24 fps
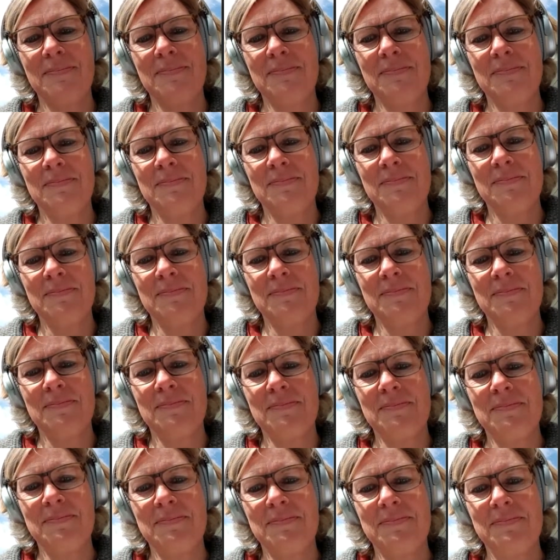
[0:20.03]

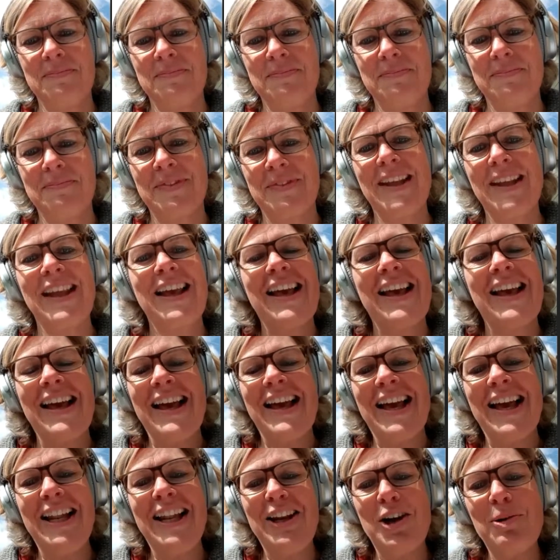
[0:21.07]

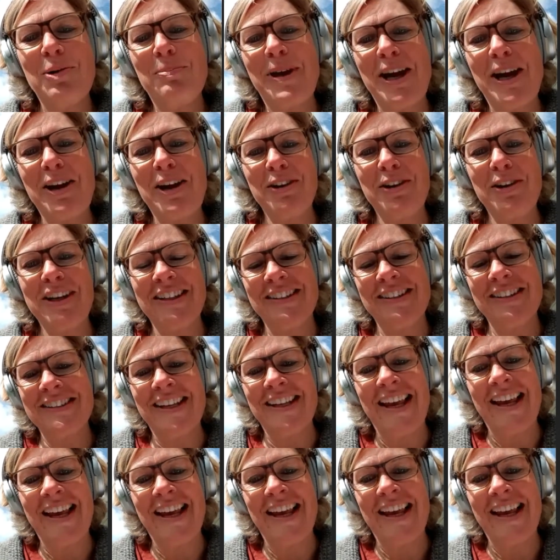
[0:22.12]
Hello, Barry, and
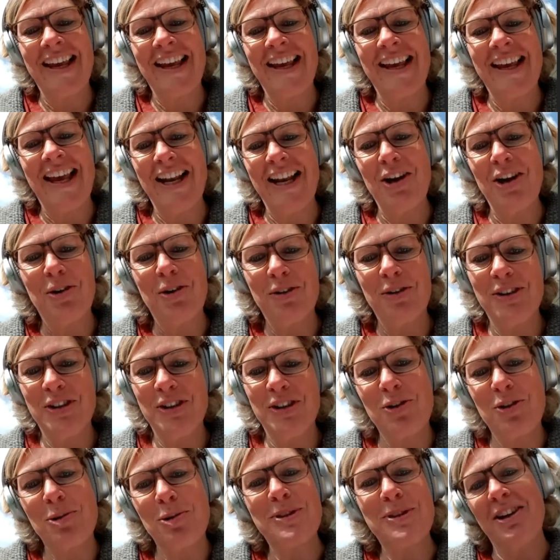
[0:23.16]
hello,
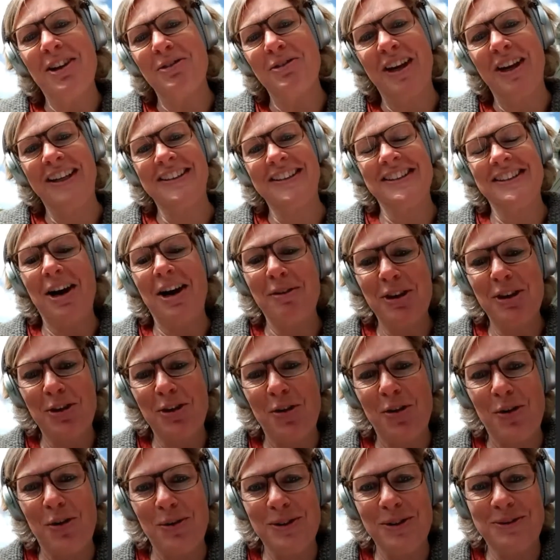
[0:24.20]
Europe Direct. How are you
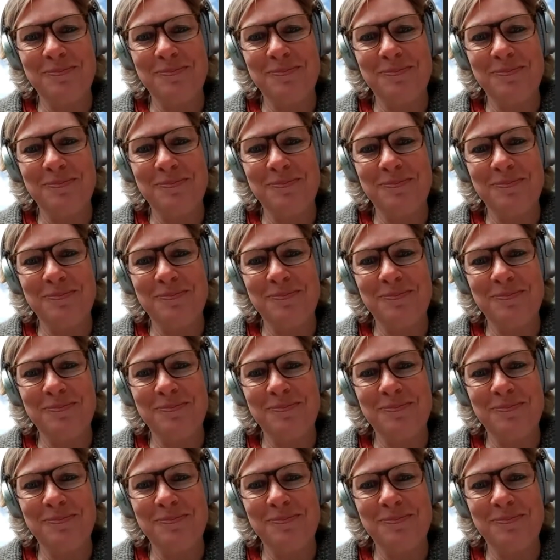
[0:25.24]
all?